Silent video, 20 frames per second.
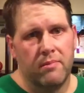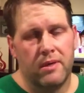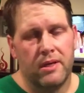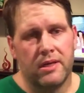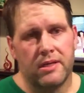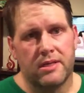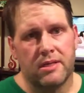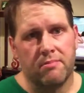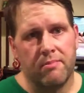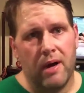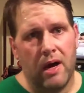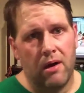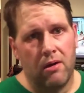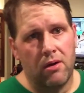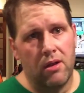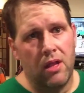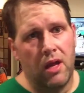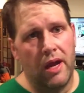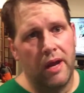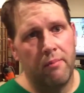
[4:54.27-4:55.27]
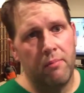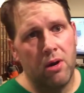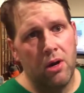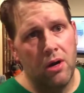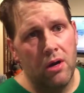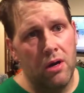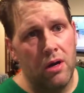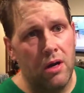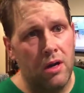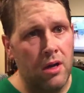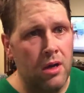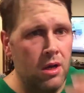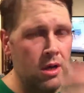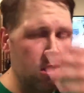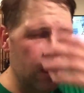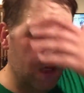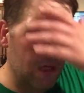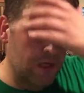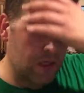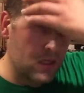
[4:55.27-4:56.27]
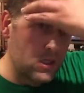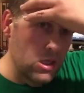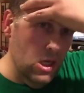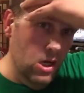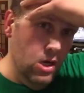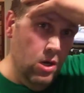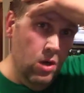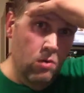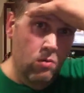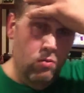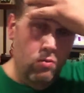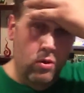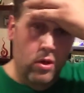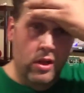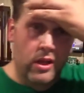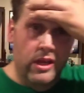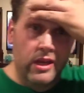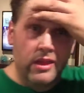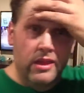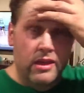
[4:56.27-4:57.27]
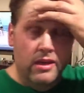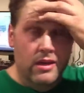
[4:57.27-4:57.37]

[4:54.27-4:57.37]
is the mountain climber. So really